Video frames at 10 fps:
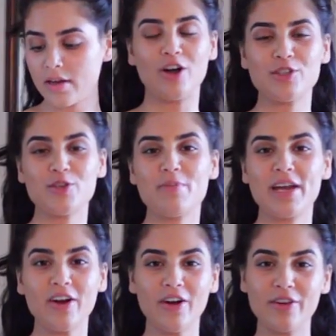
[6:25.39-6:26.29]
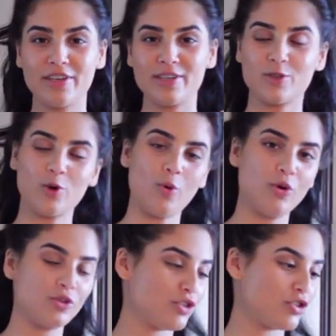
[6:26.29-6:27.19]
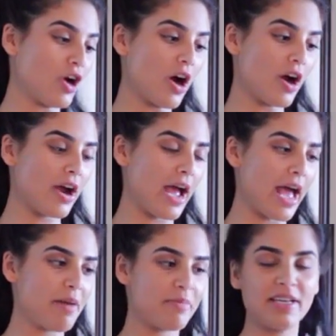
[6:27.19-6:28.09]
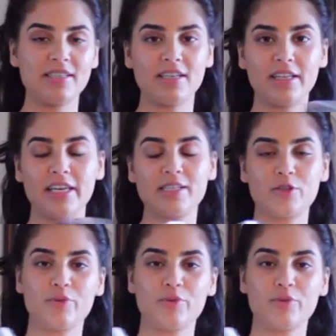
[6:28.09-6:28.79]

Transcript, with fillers: I also made her this quotes jar and basically it's